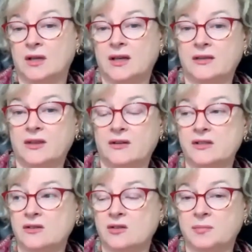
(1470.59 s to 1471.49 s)
And there
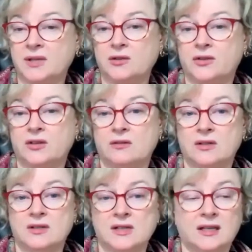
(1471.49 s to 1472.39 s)
is not a pill that you
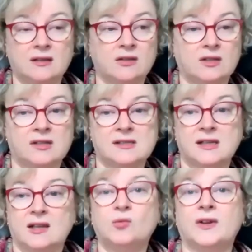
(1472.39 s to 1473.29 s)
can take that can
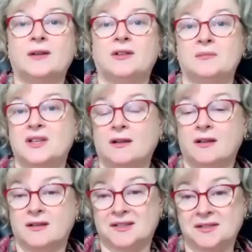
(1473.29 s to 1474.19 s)
say, oh, now I'm
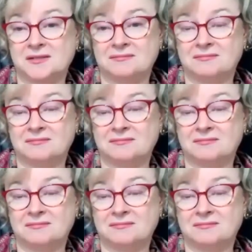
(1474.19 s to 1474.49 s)
enlightened.